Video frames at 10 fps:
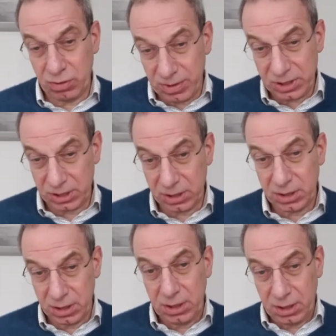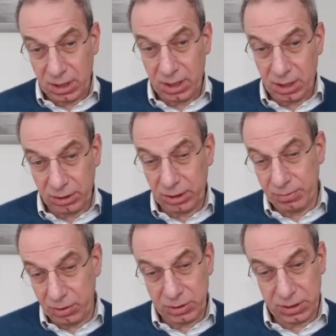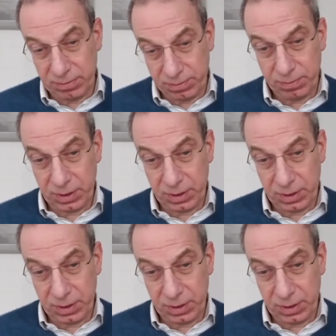remission on ibrutinib.